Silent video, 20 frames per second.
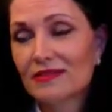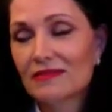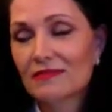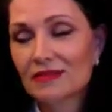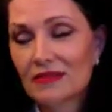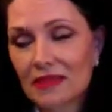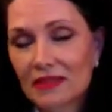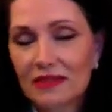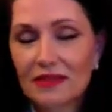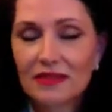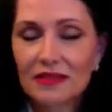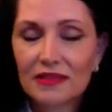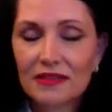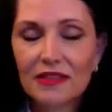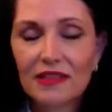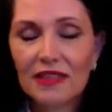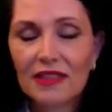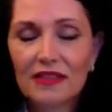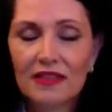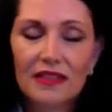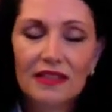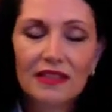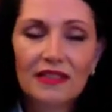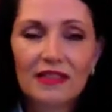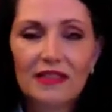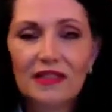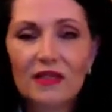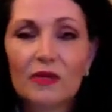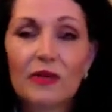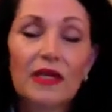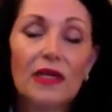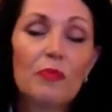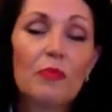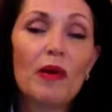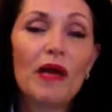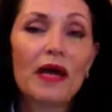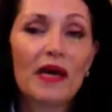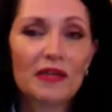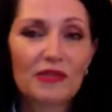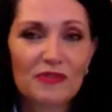Well, no, you don't get a
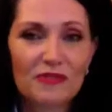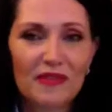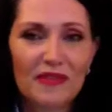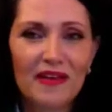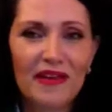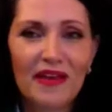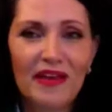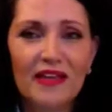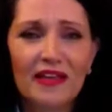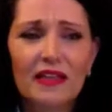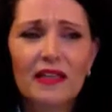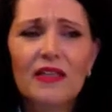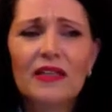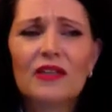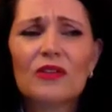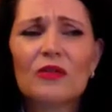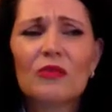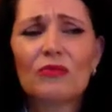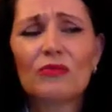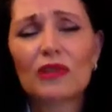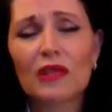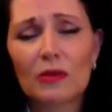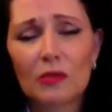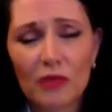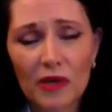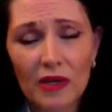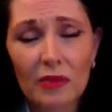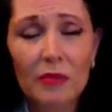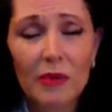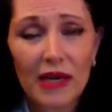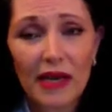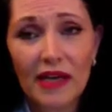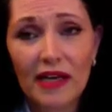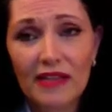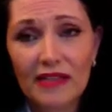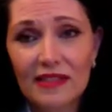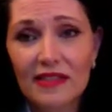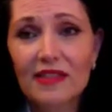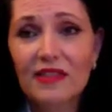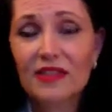pass for that, and you don't really want to
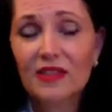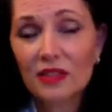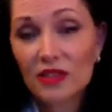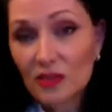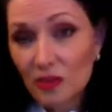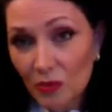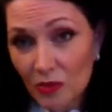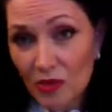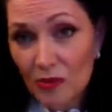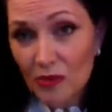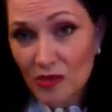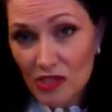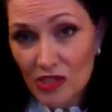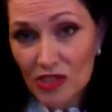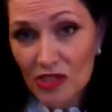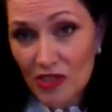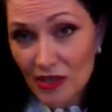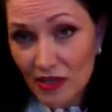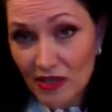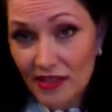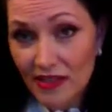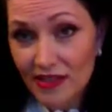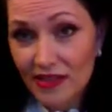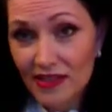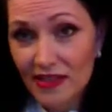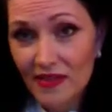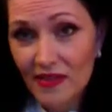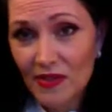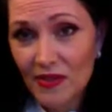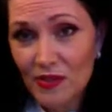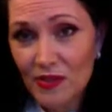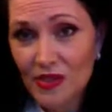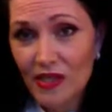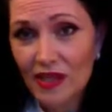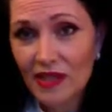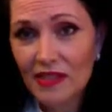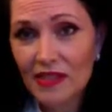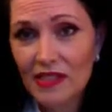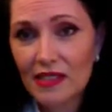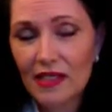pass. You don't want to be stuck in those
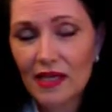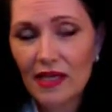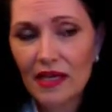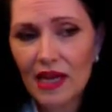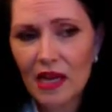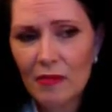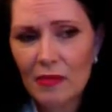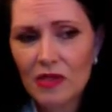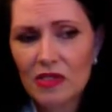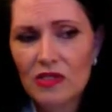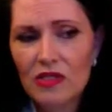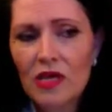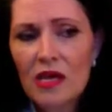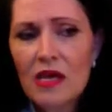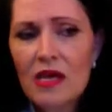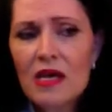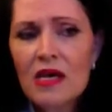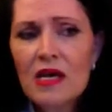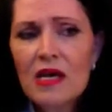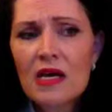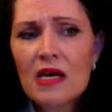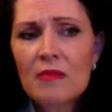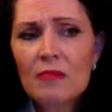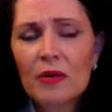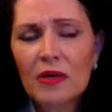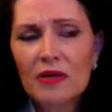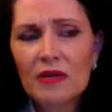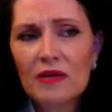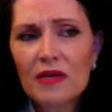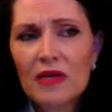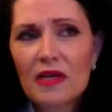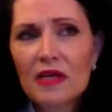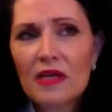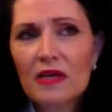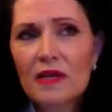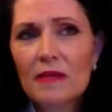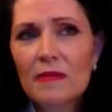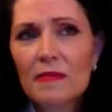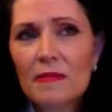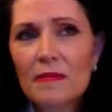kinds of dynamics. But
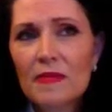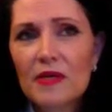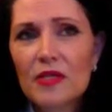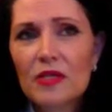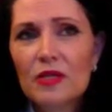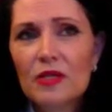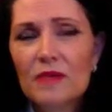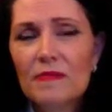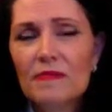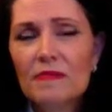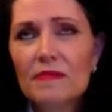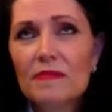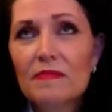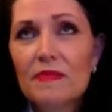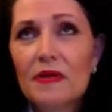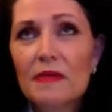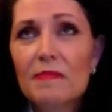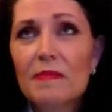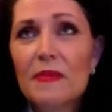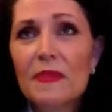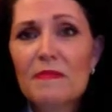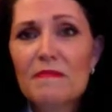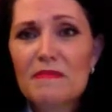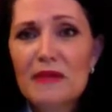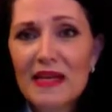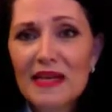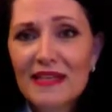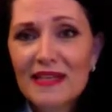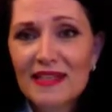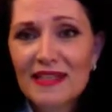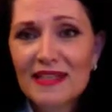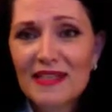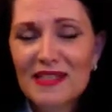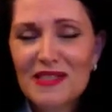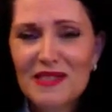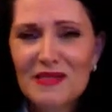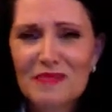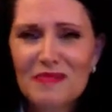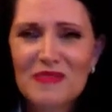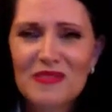the main thing
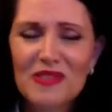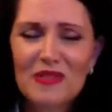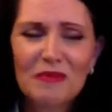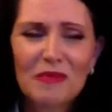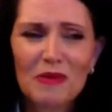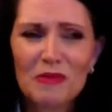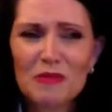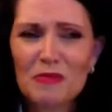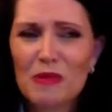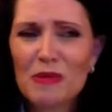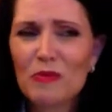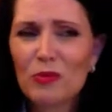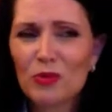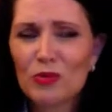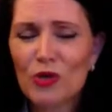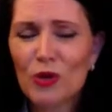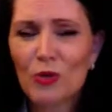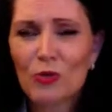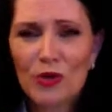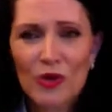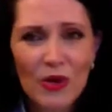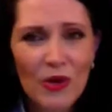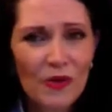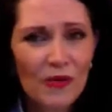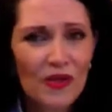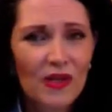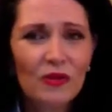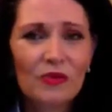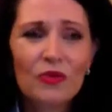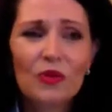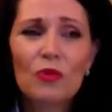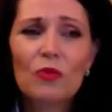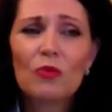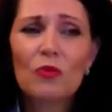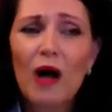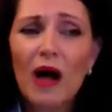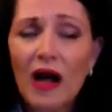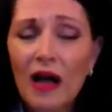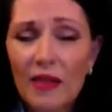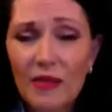is sometimes people don't know. They don't know
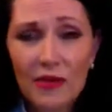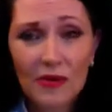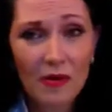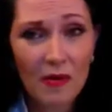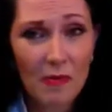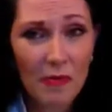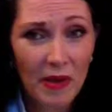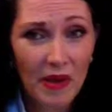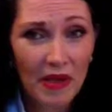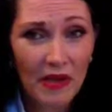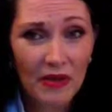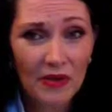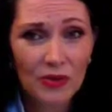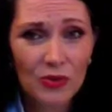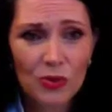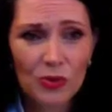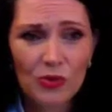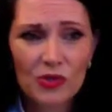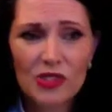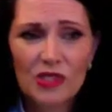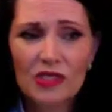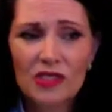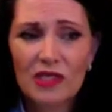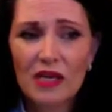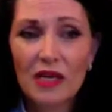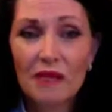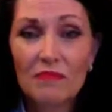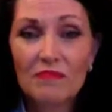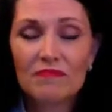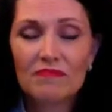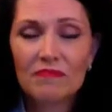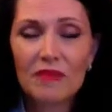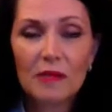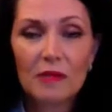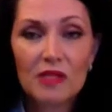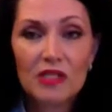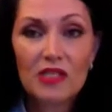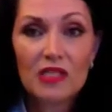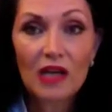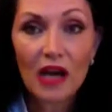why they're compelled towards the same
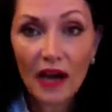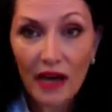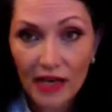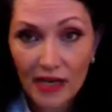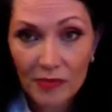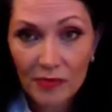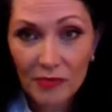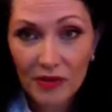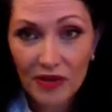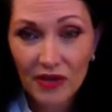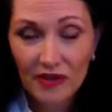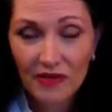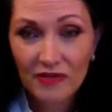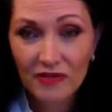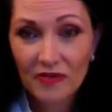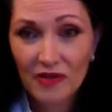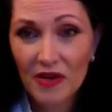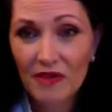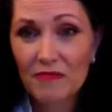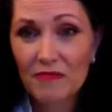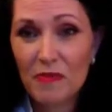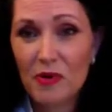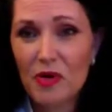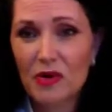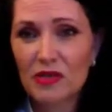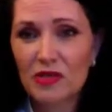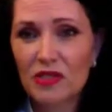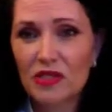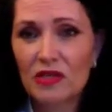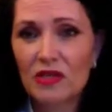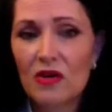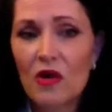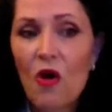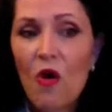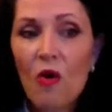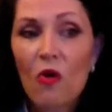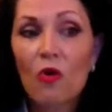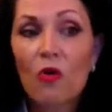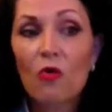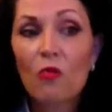maybe type of person,
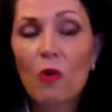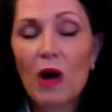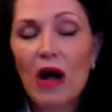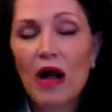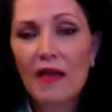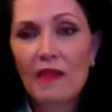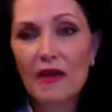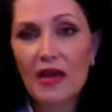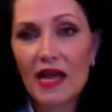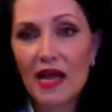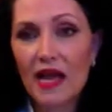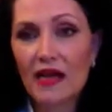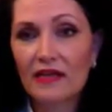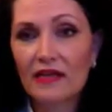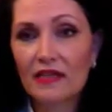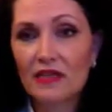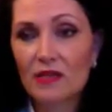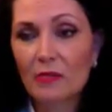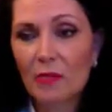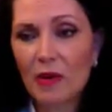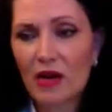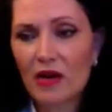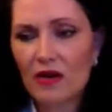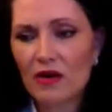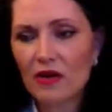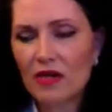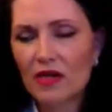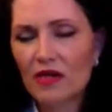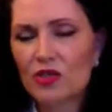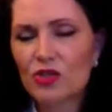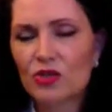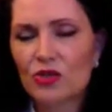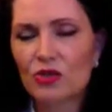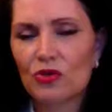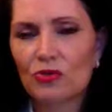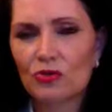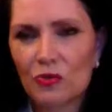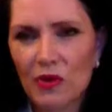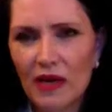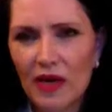or why they act as a parent in a
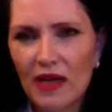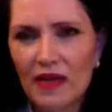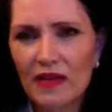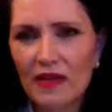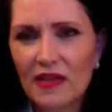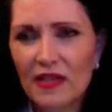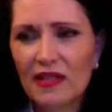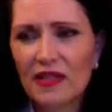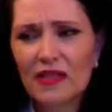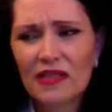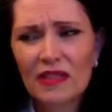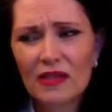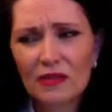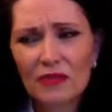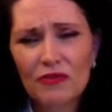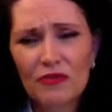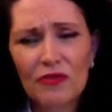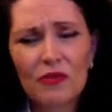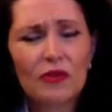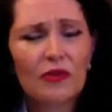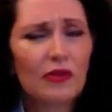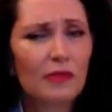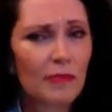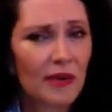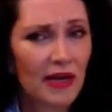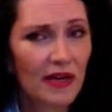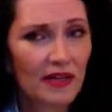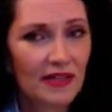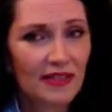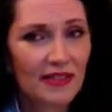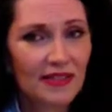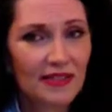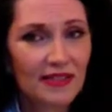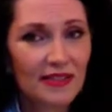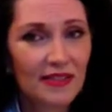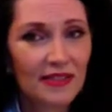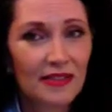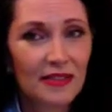certain way, and they don't feel good about it.